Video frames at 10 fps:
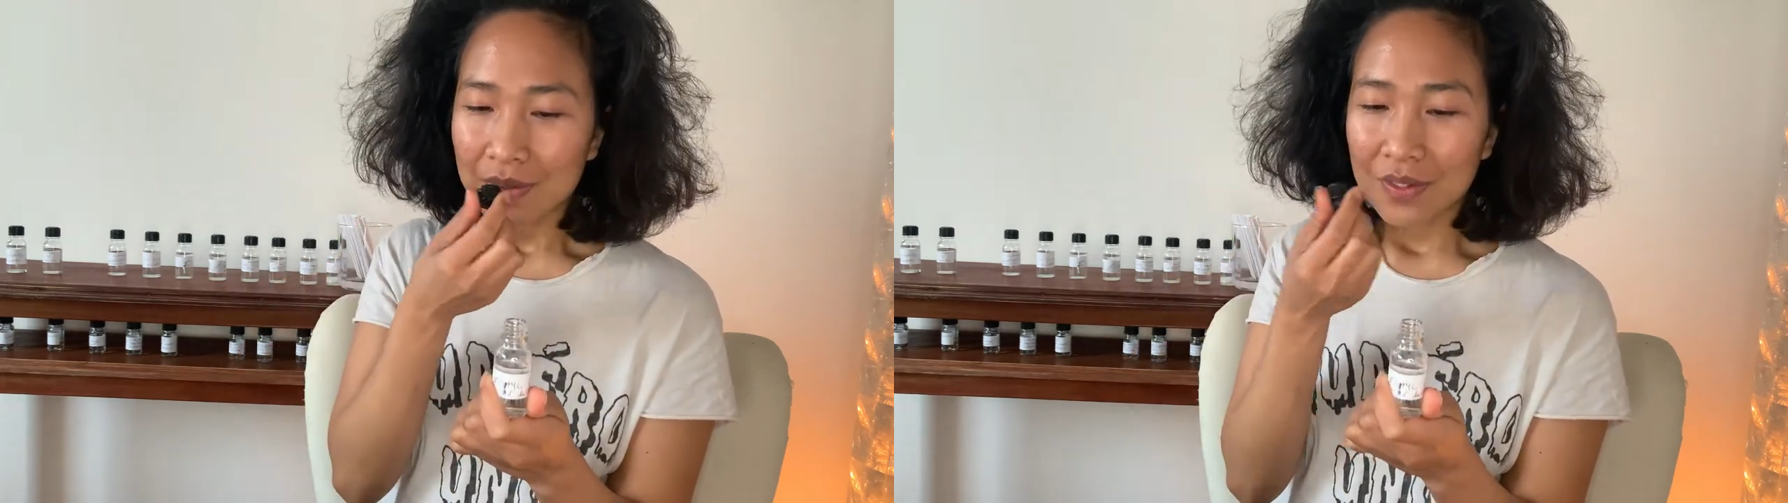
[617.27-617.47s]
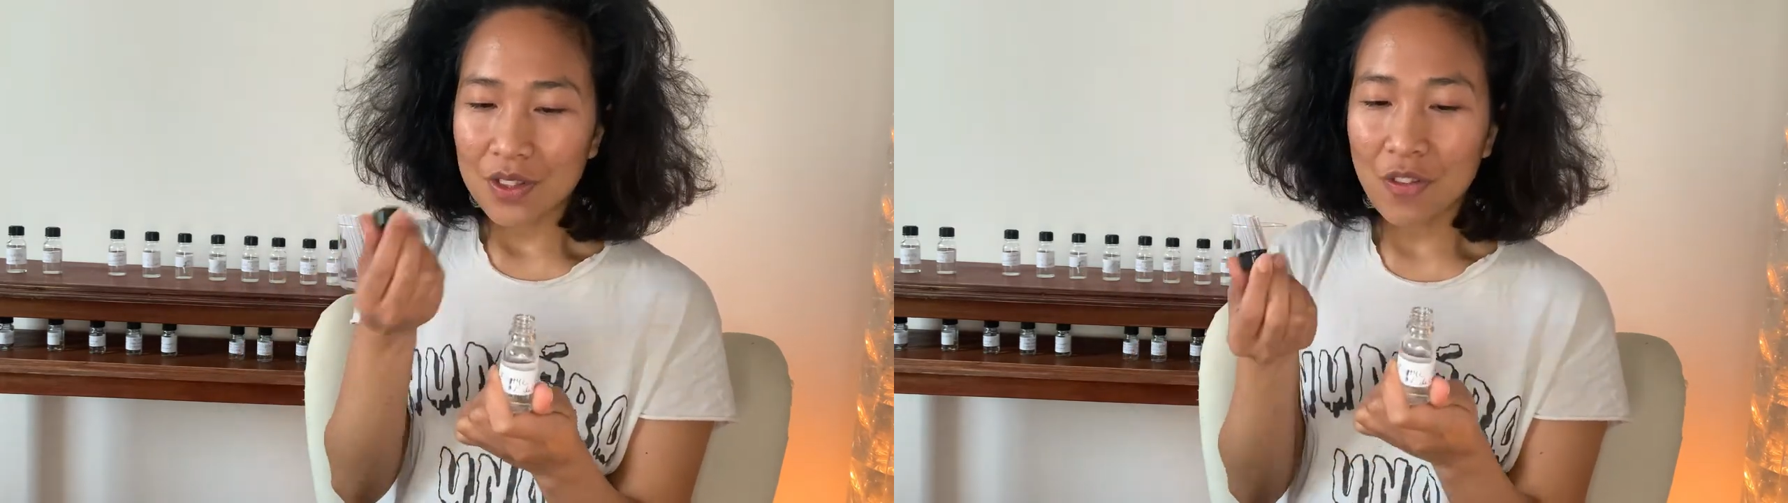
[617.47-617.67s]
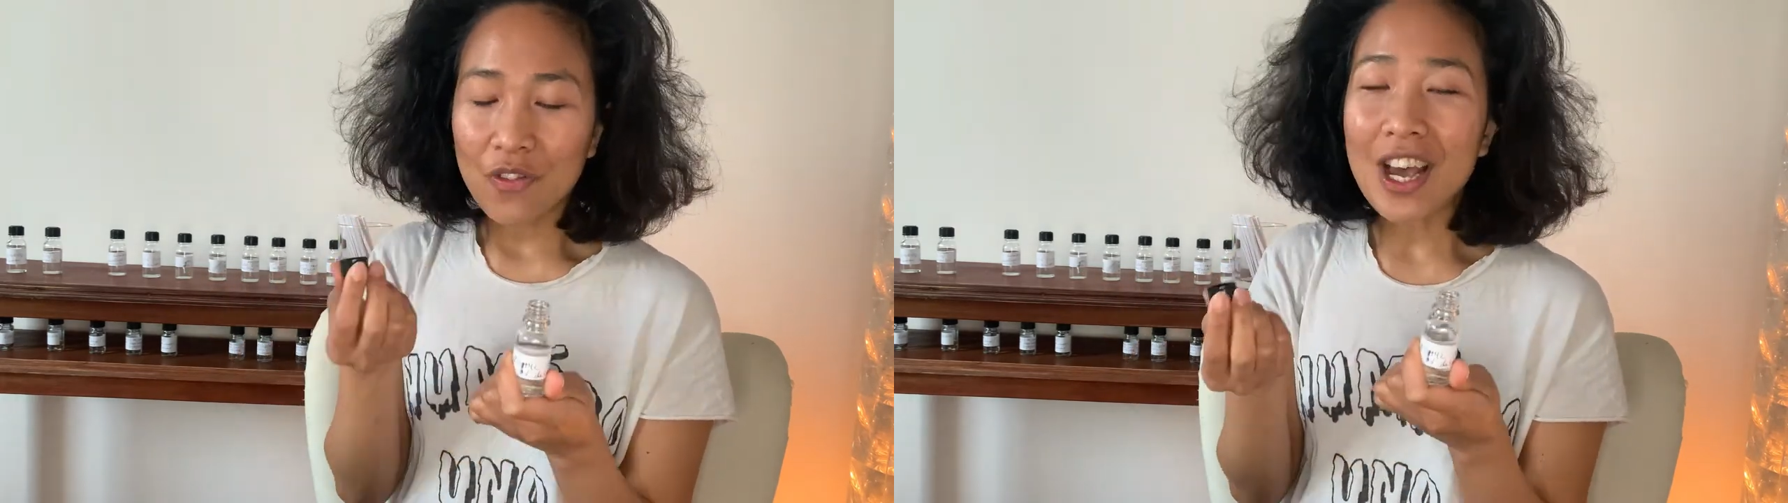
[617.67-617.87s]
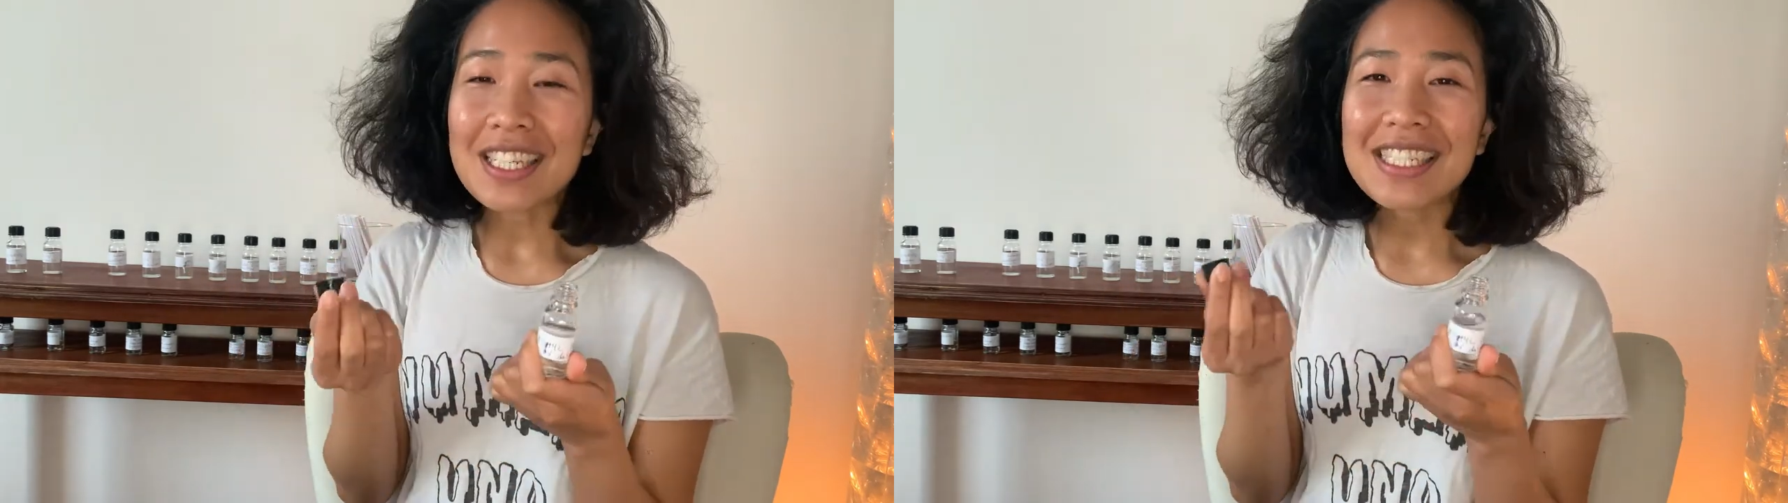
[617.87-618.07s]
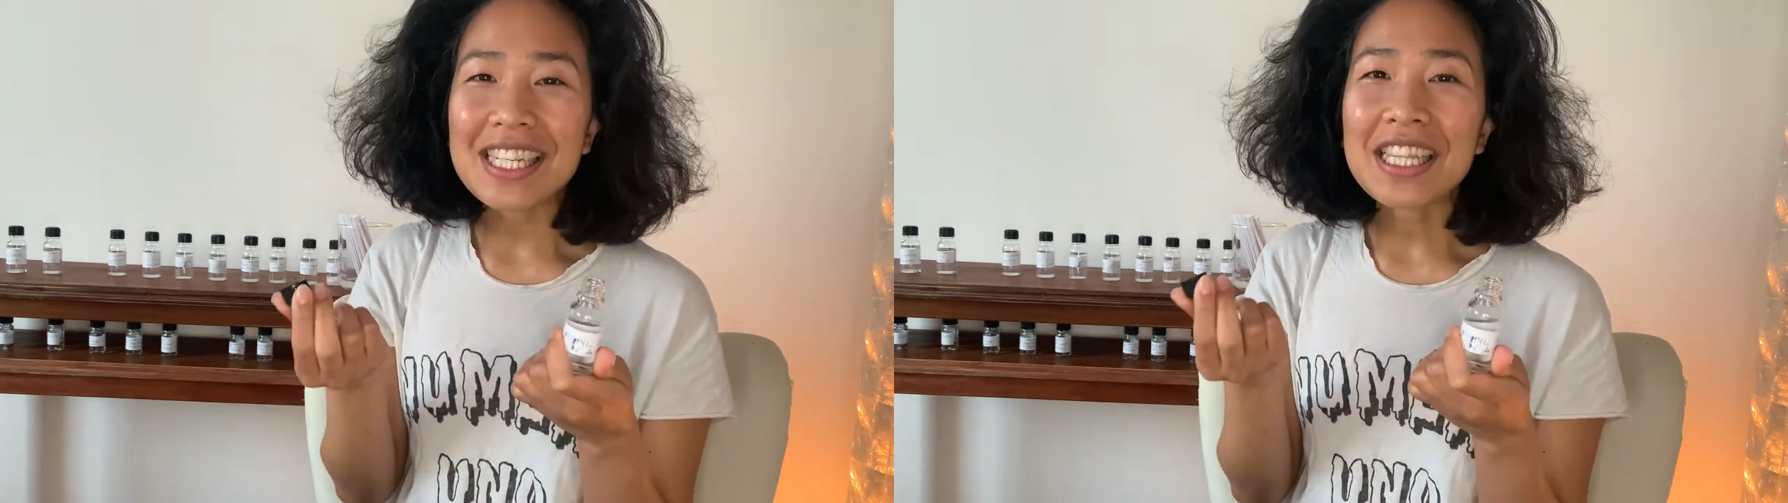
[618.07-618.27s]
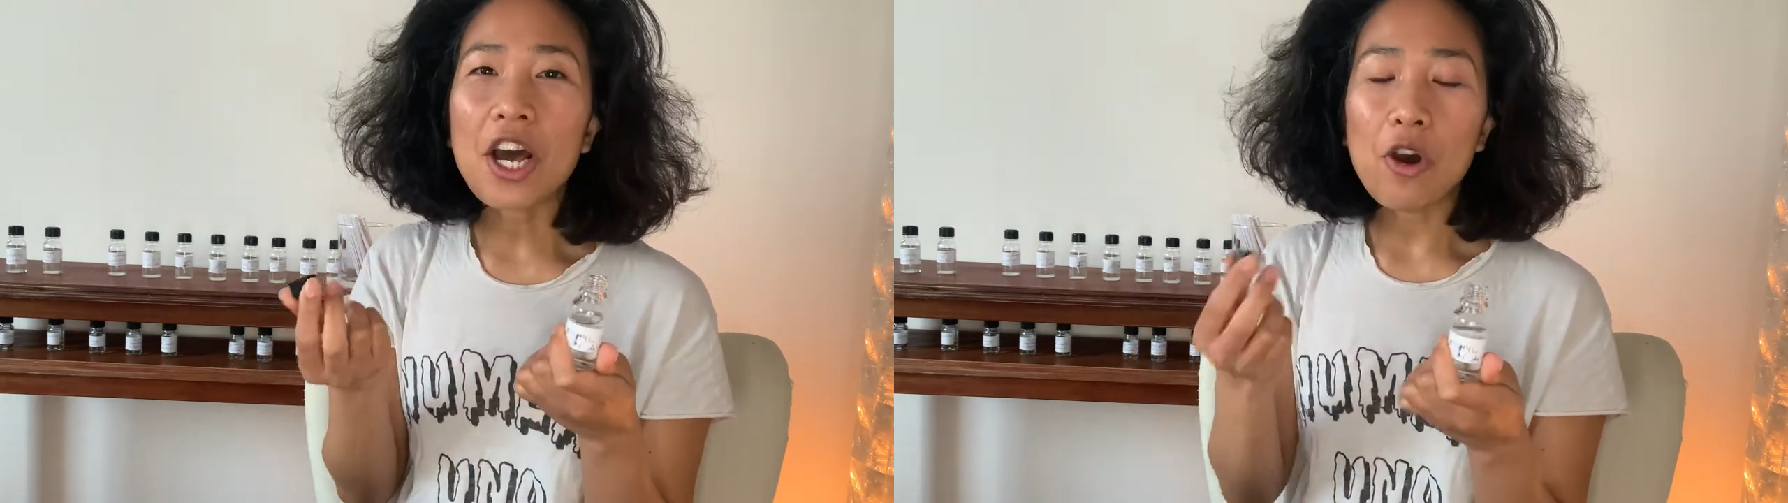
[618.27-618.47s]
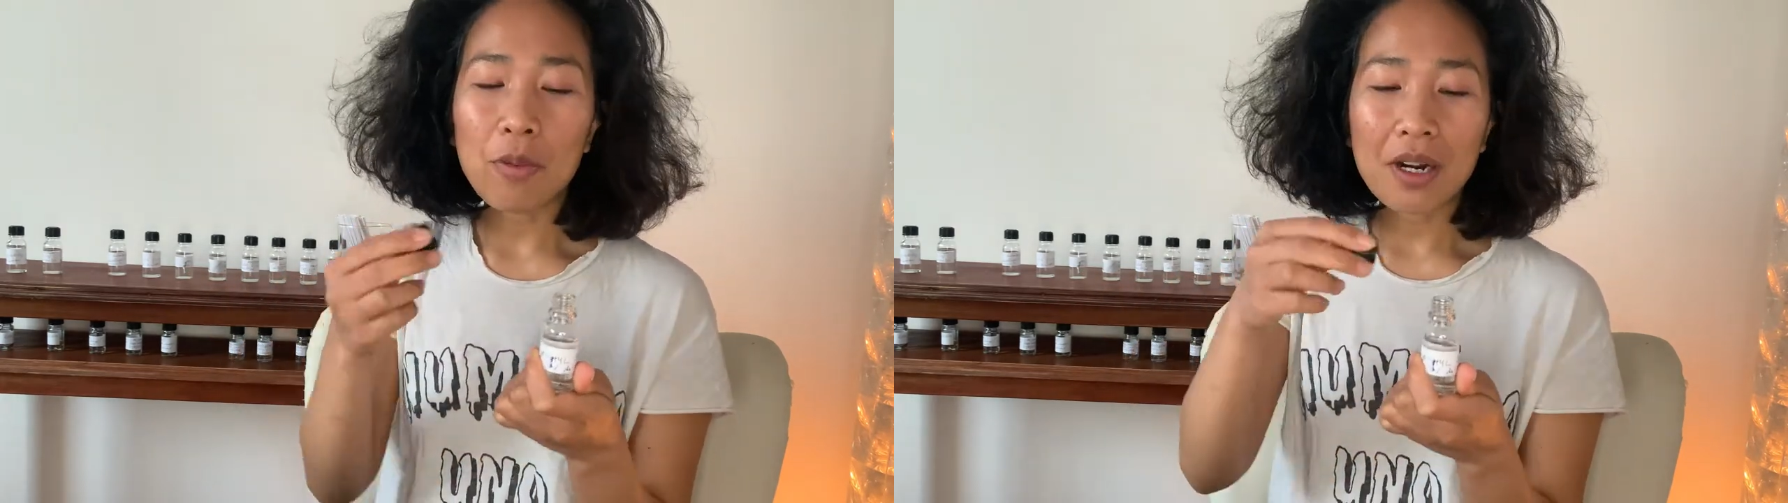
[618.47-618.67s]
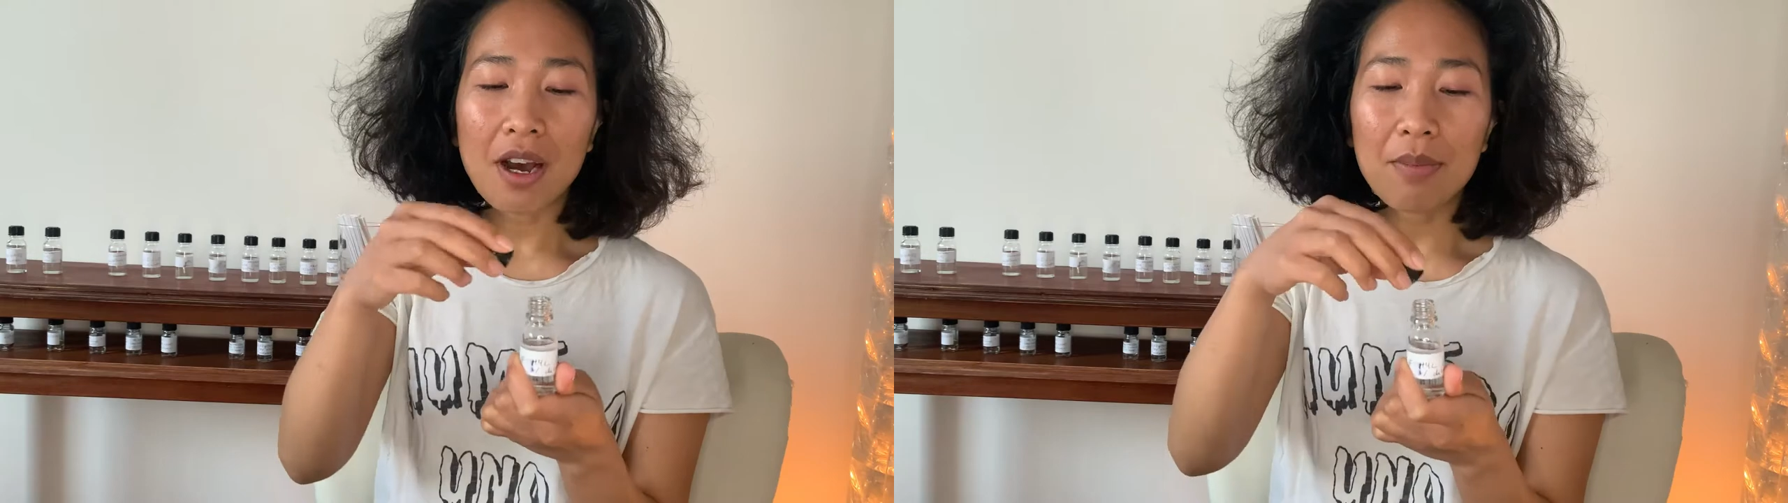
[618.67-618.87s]
the first thing that I open
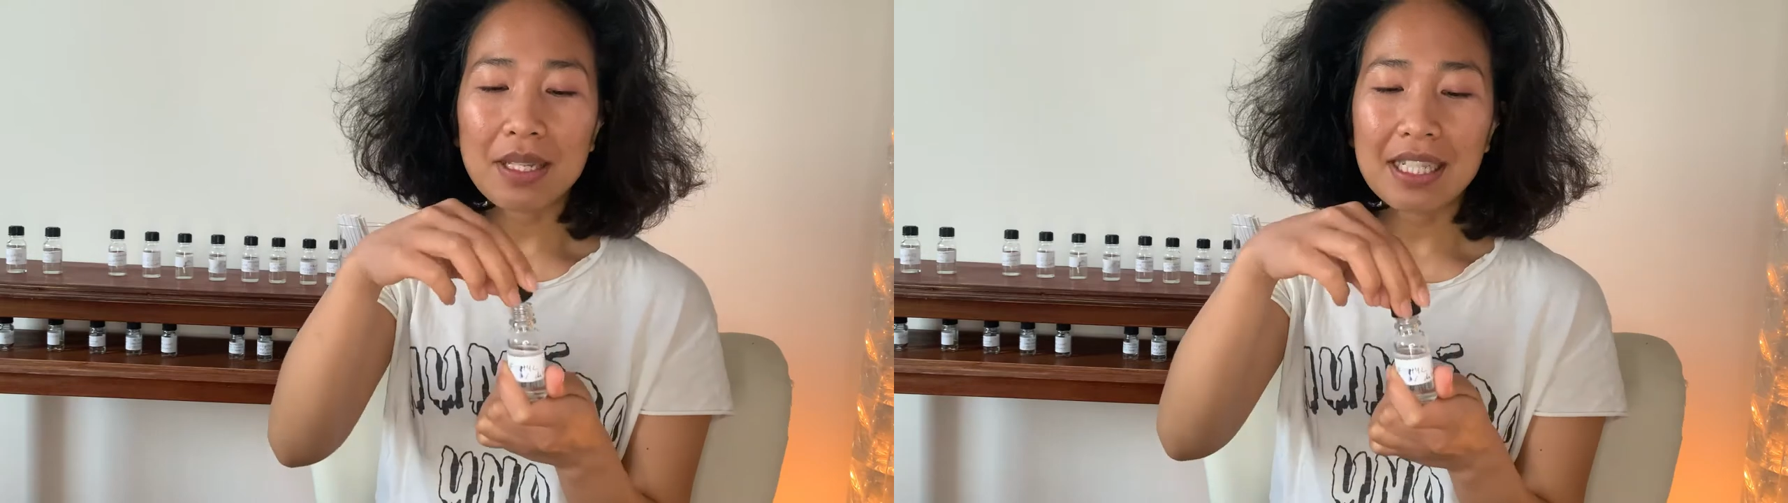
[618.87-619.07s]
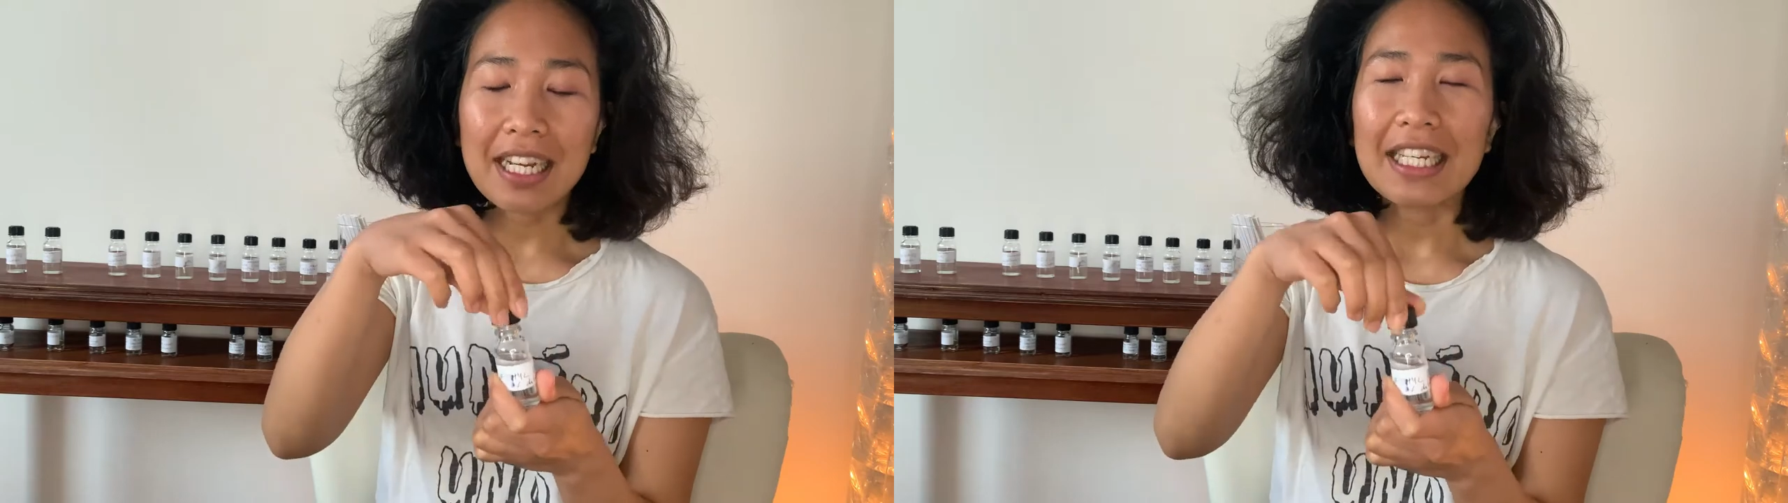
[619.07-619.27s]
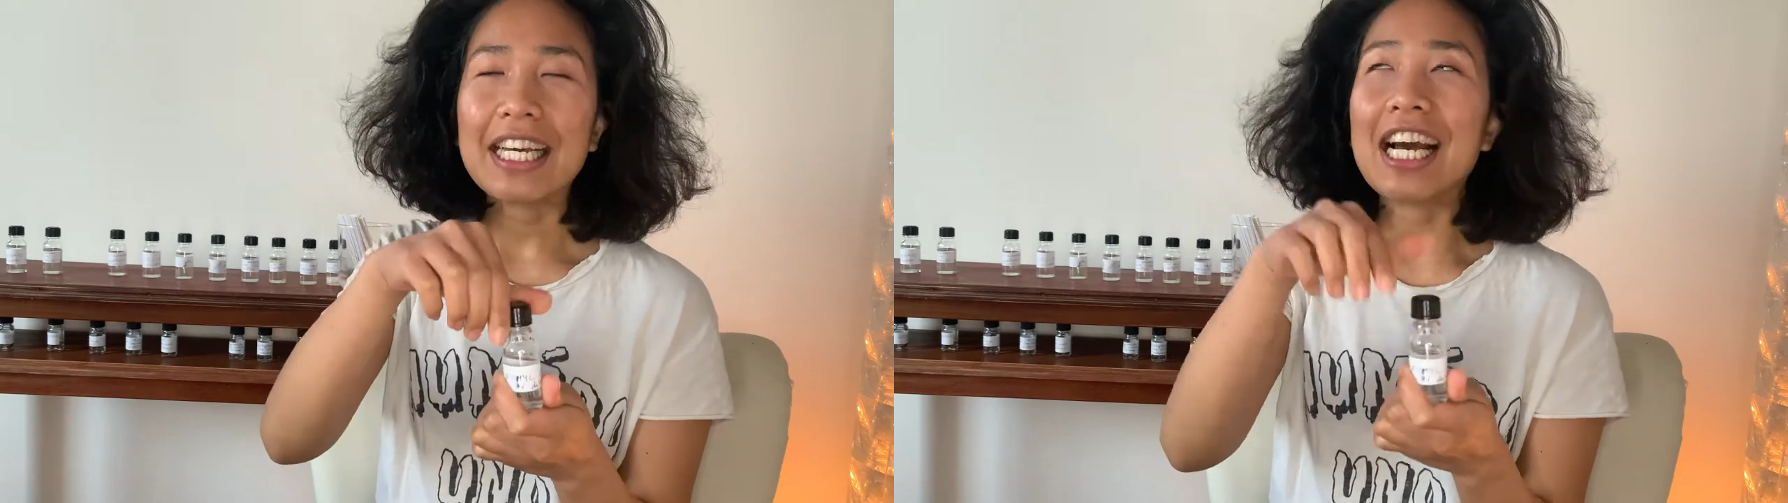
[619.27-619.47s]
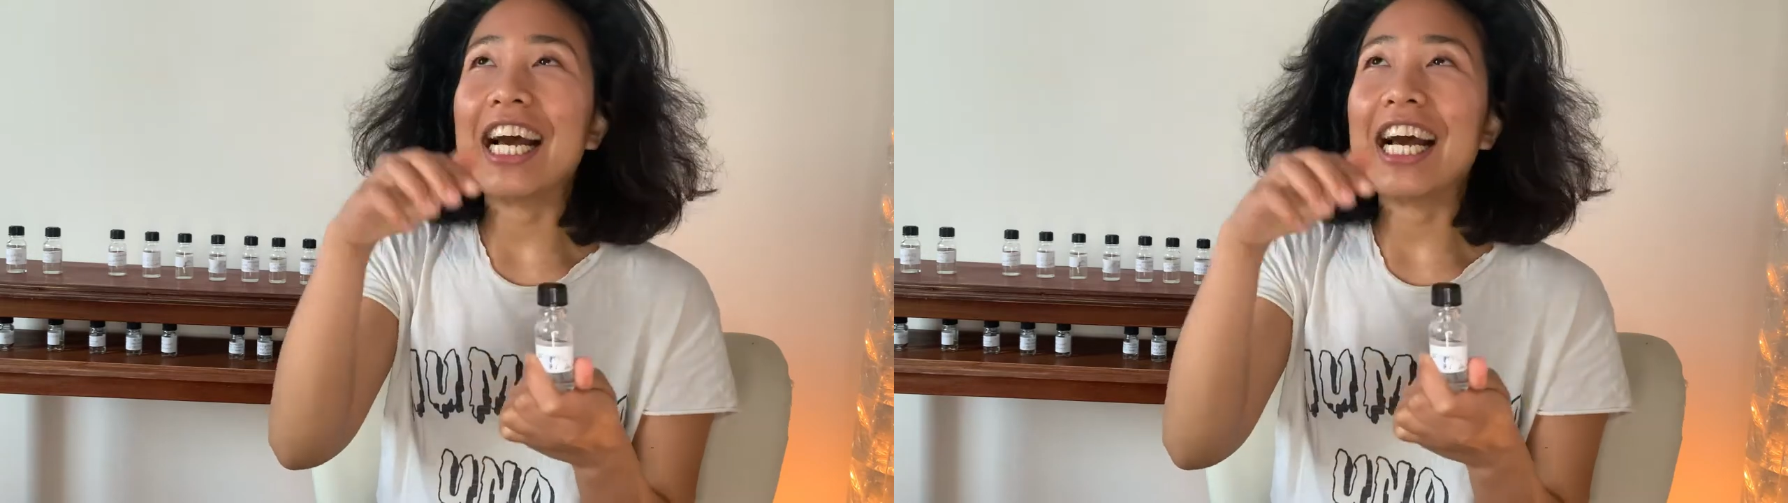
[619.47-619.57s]
up is like